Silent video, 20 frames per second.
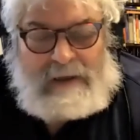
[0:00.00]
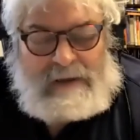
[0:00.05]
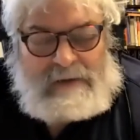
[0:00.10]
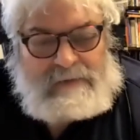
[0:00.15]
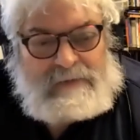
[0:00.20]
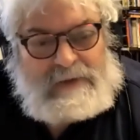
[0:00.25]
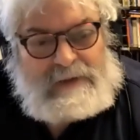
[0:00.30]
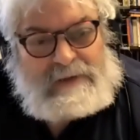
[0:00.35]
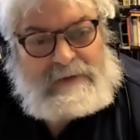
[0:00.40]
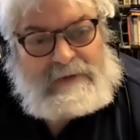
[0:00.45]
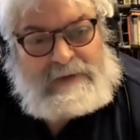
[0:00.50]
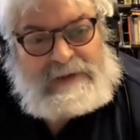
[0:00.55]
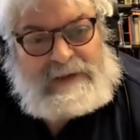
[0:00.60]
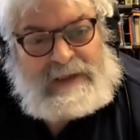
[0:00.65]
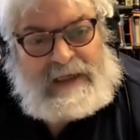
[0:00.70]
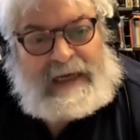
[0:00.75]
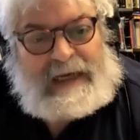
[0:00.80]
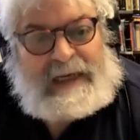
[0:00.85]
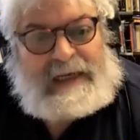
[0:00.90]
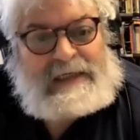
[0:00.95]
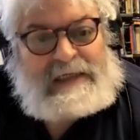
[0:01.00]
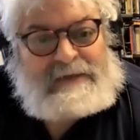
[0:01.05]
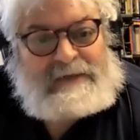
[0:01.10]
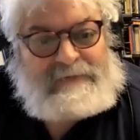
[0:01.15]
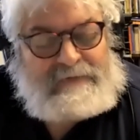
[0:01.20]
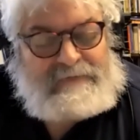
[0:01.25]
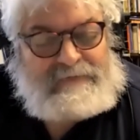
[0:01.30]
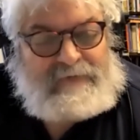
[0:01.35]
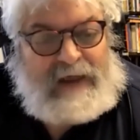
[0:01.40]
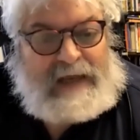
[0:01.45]
what was the end of
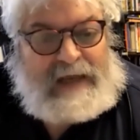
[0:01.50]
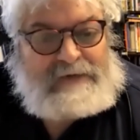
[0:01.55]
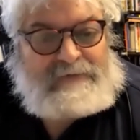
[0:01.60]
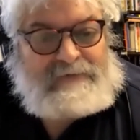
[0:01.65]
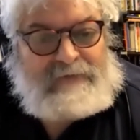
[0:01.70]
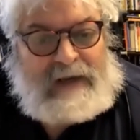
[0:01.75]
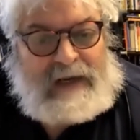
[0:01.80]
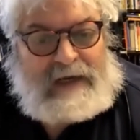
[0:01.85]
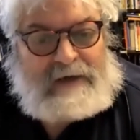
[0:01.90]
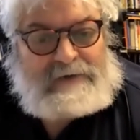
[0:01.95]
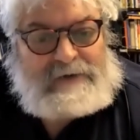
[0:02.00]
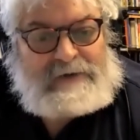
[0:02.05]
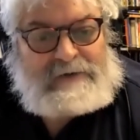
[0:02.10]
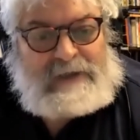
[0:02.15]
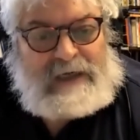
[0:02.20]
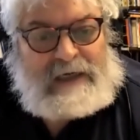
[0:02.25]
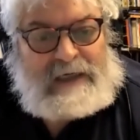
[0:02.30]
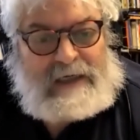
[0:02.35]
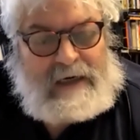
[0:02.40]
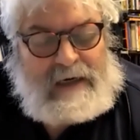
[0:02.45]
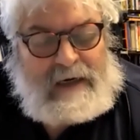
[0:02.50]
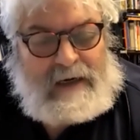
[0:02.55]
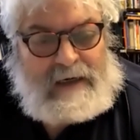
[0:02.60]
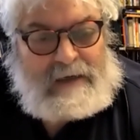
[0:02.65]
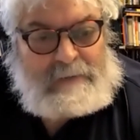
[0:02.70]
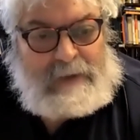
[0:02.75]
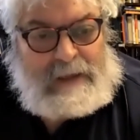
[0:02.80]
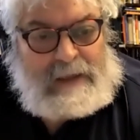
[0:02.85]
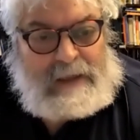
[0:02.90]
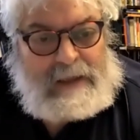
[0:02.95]
the fact-value
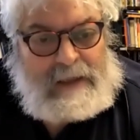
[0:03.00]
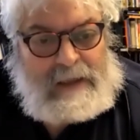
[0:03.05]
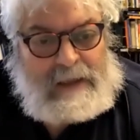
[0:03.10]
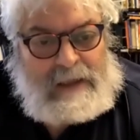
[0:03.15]
dichotomy,